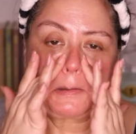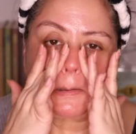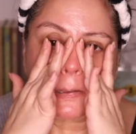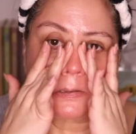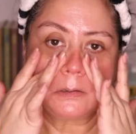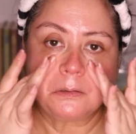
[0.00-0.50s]

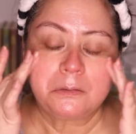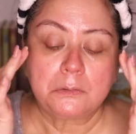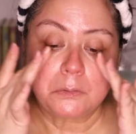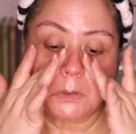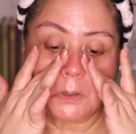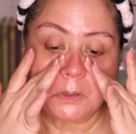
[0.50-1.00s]
and it is
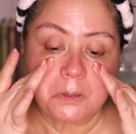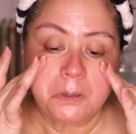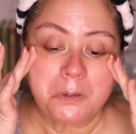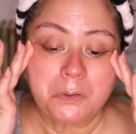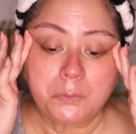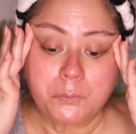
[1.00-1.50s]

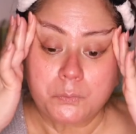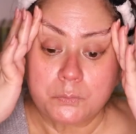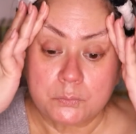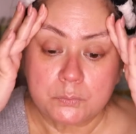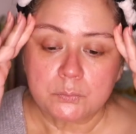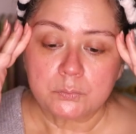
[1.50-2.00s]
perfume
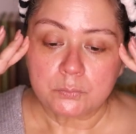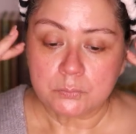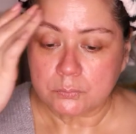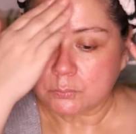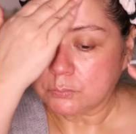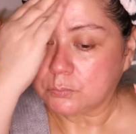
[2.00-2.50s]
free.
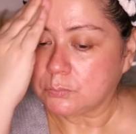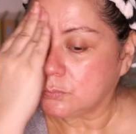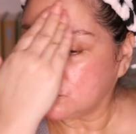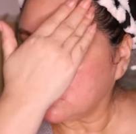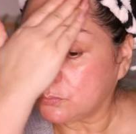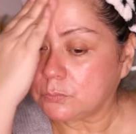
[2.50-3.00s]
It's
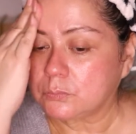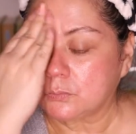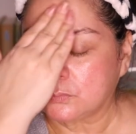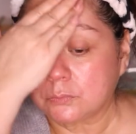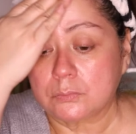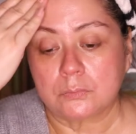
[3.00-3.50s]
also
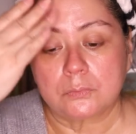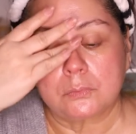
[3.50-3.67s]
vegan.